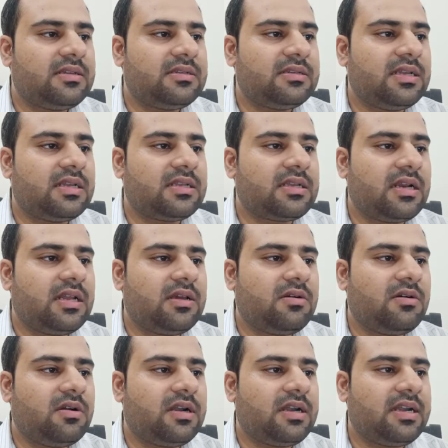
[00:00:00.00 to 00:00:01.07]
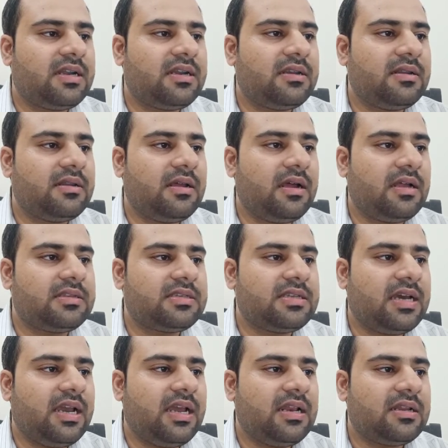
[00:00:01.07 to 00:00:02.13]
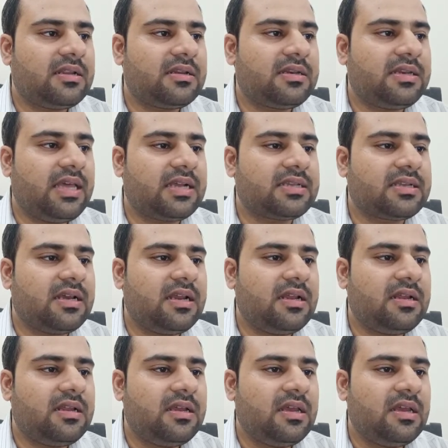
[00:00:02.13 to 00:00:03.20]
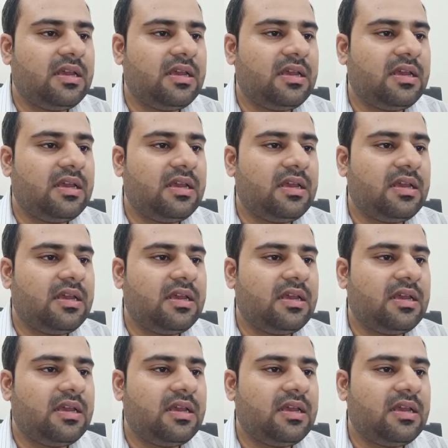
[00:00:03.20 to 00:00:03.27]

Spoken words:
just click on style, text color.